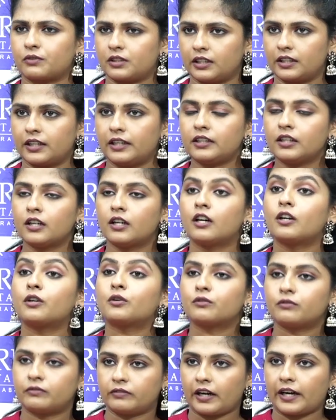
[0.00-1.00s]
we get,
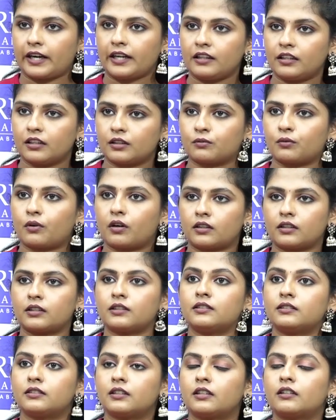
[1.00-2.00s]
to fight that? What
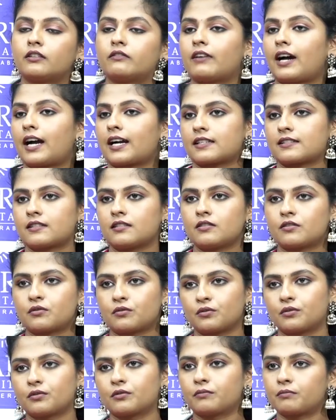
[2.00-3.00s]
are the vaccines
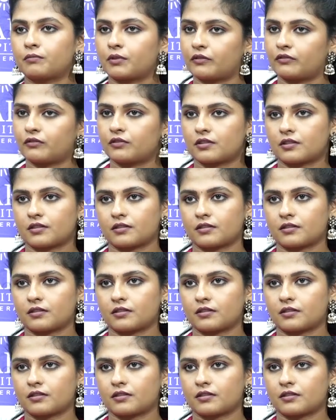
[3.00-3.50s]
do you prefer,